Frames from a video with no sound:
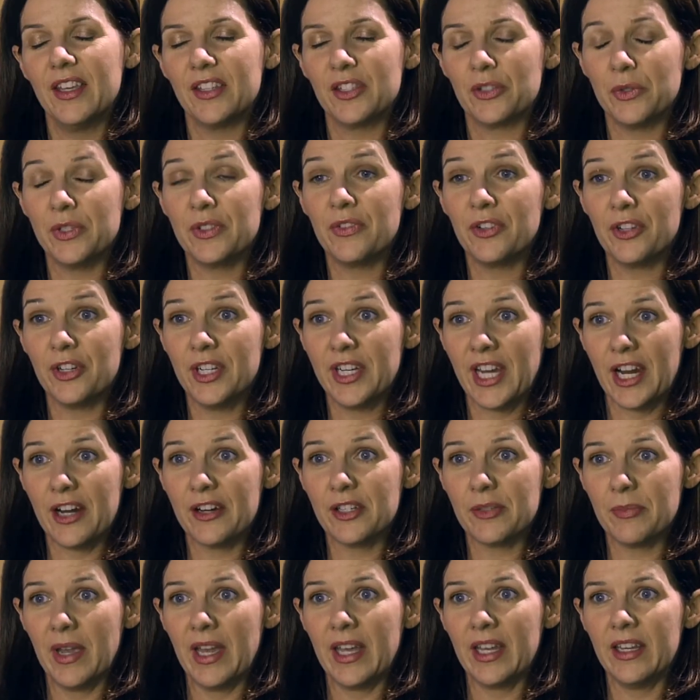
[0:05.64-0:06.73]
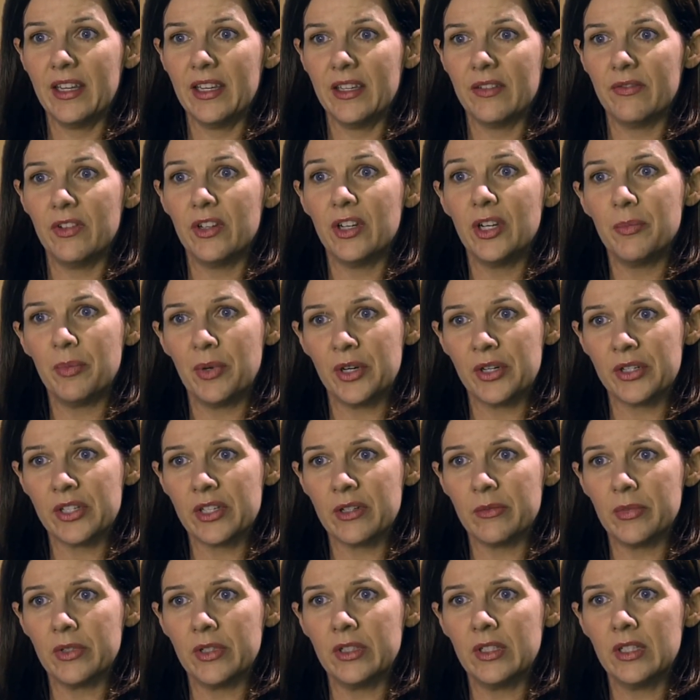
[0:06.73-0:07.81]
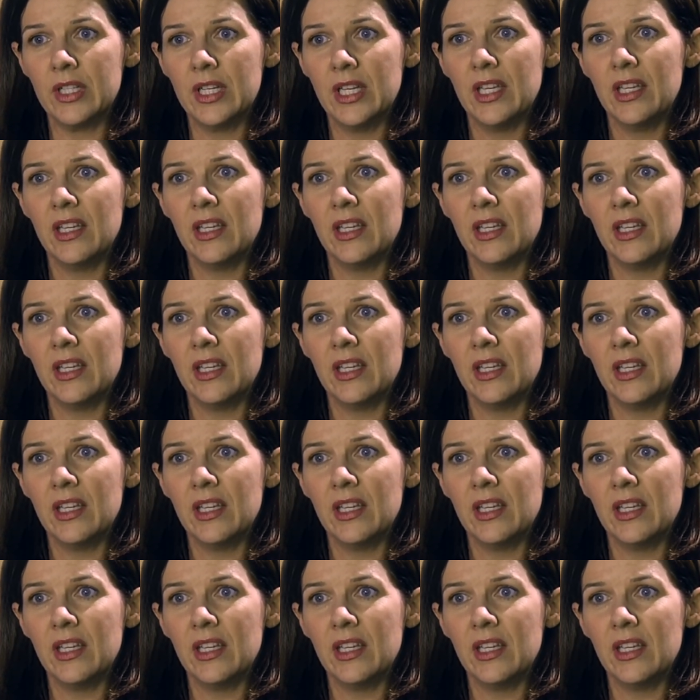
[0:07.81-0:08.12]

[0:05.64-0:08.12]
So he's very charismatic, very personable.